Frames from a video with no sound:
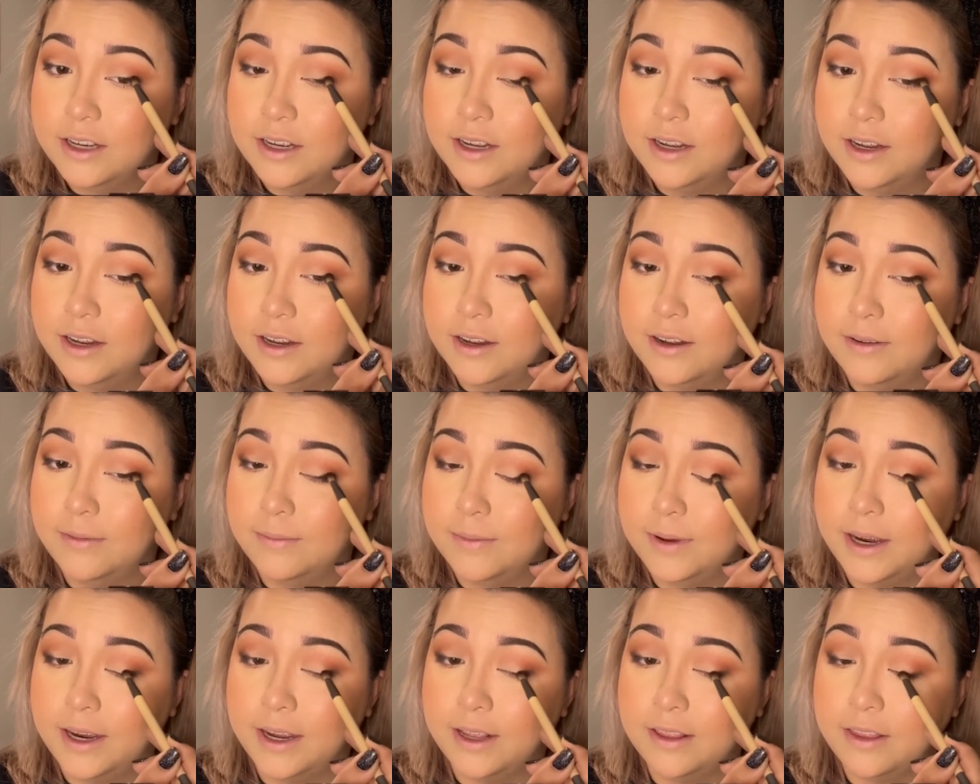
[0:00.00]

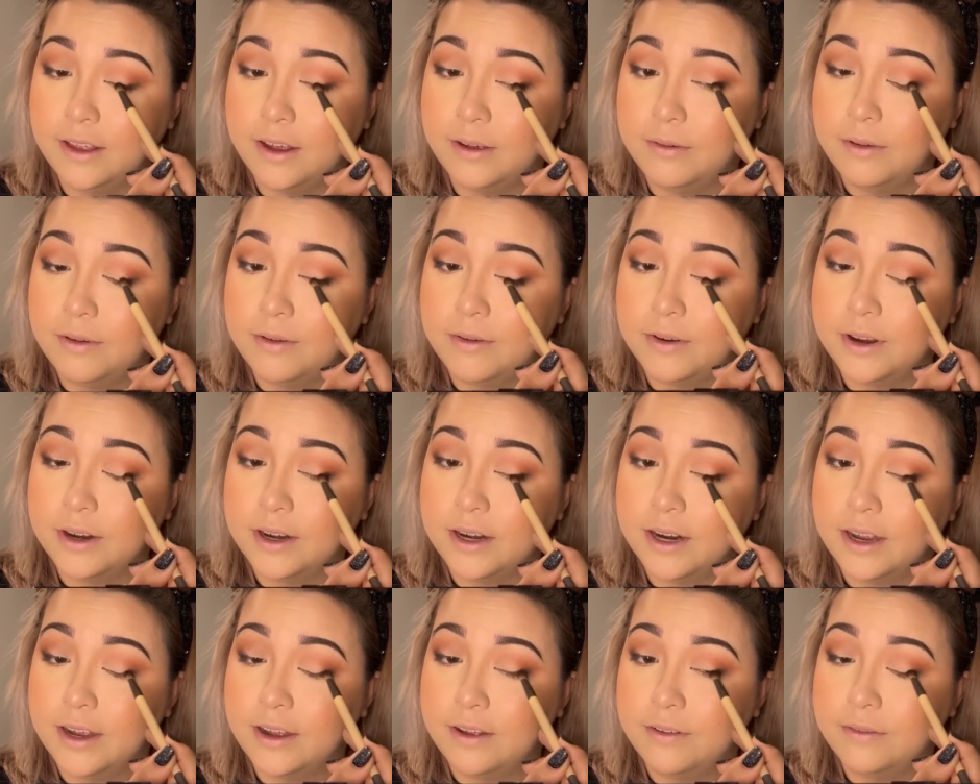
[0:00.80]
I thought we were
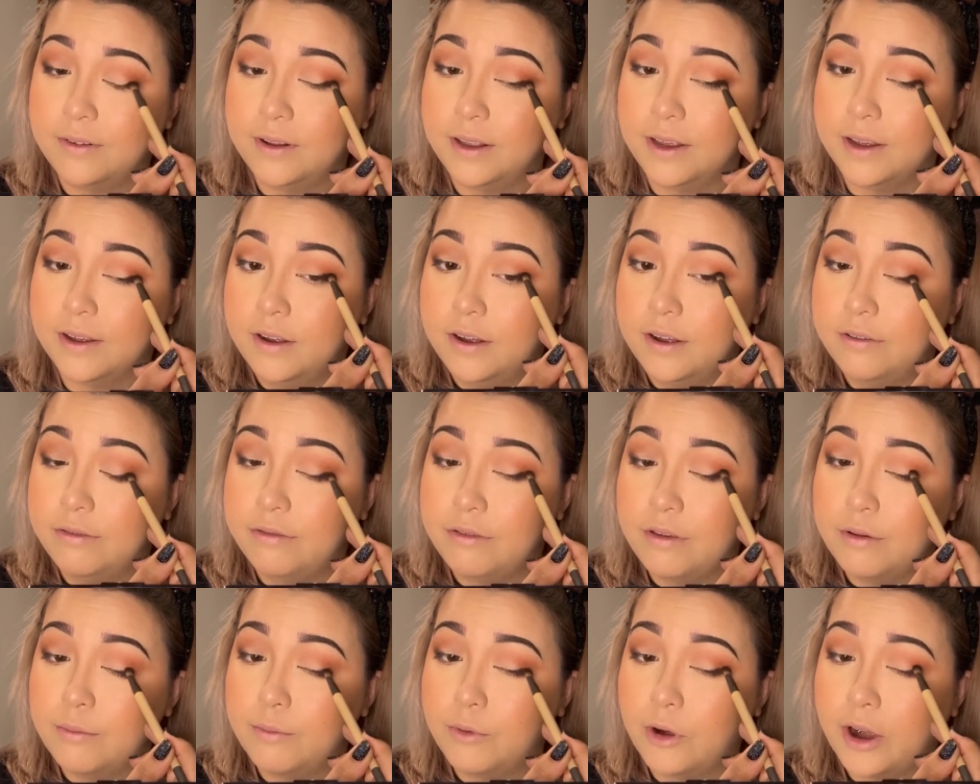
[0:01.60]
gonna have like a
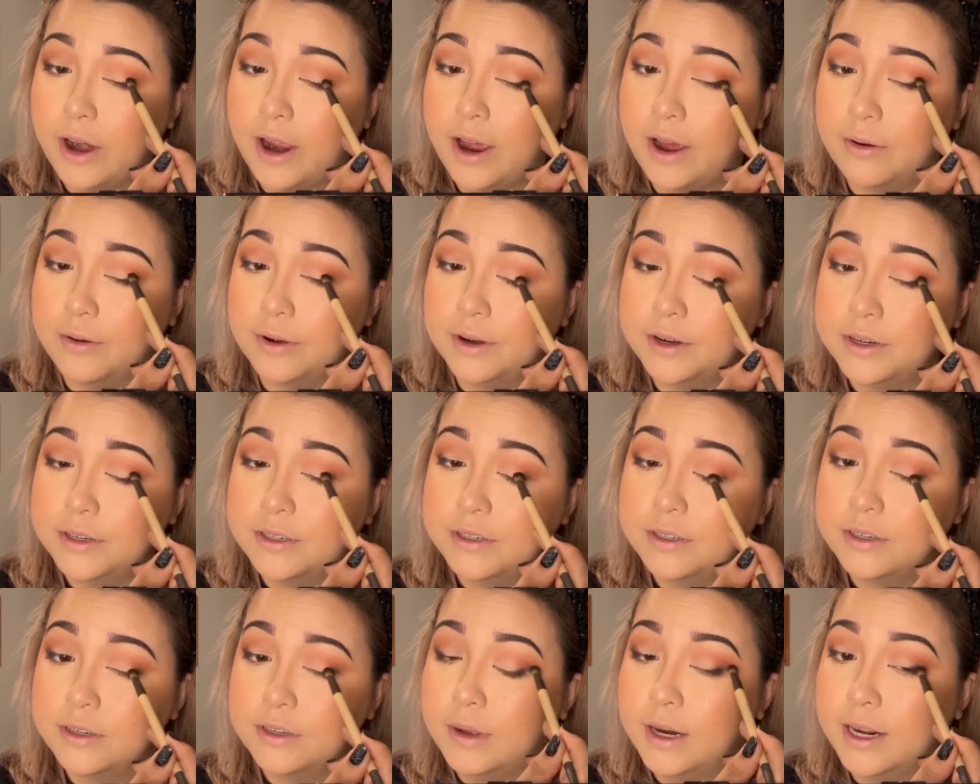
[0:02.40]
few more
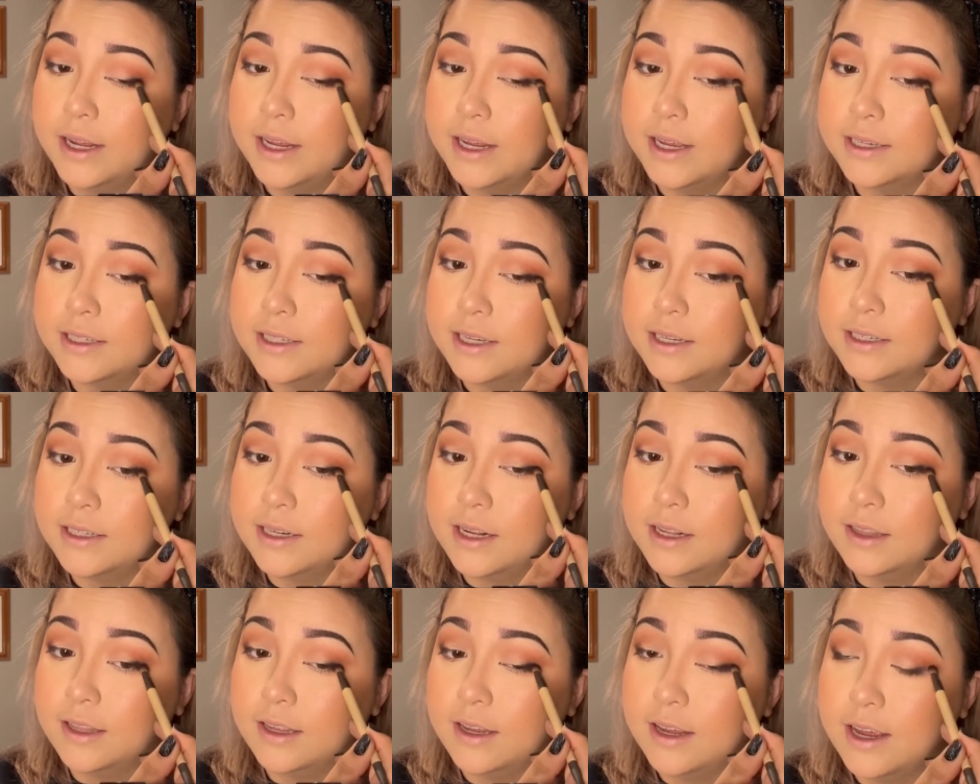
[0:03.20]
hours, but I guess that's
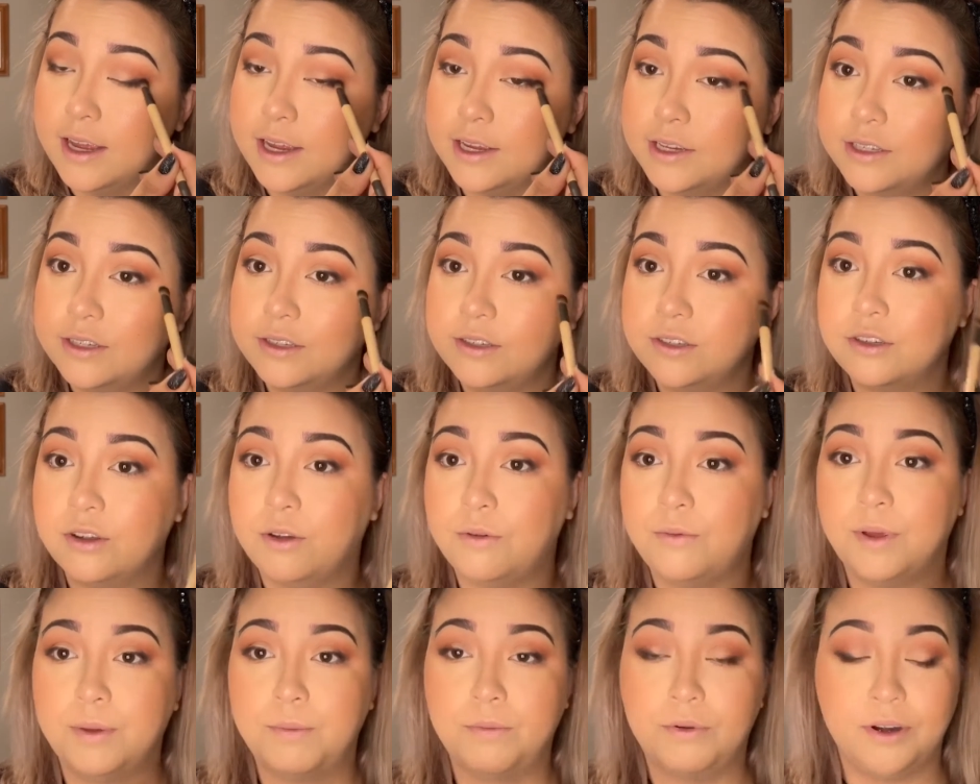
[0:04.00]
not the case. So
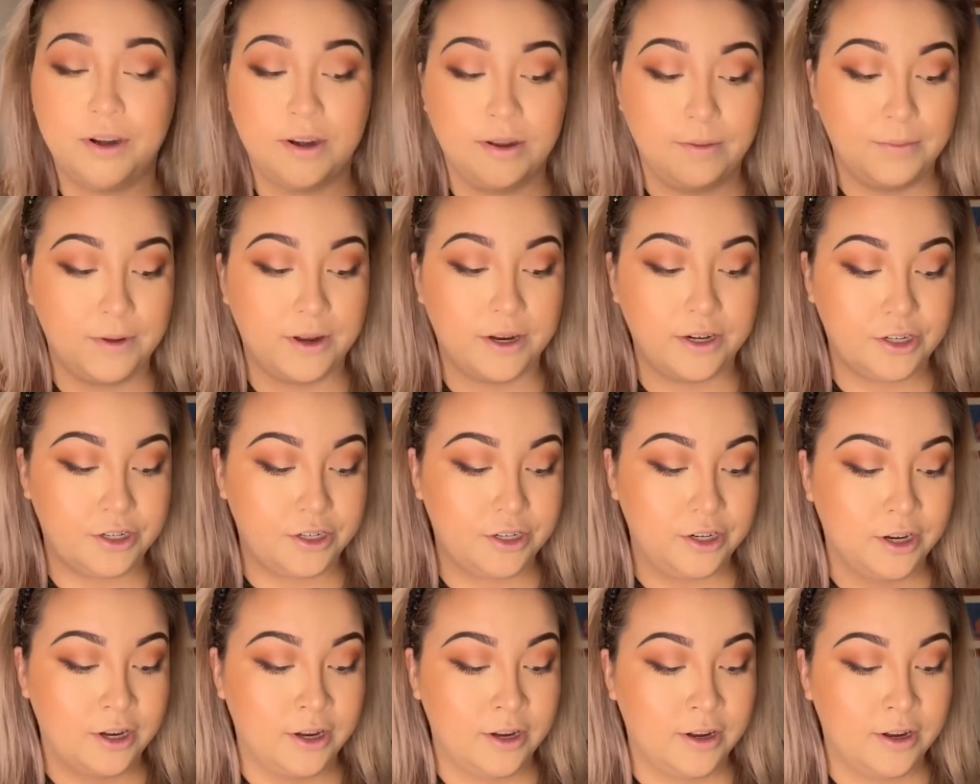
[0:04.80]
we pretty much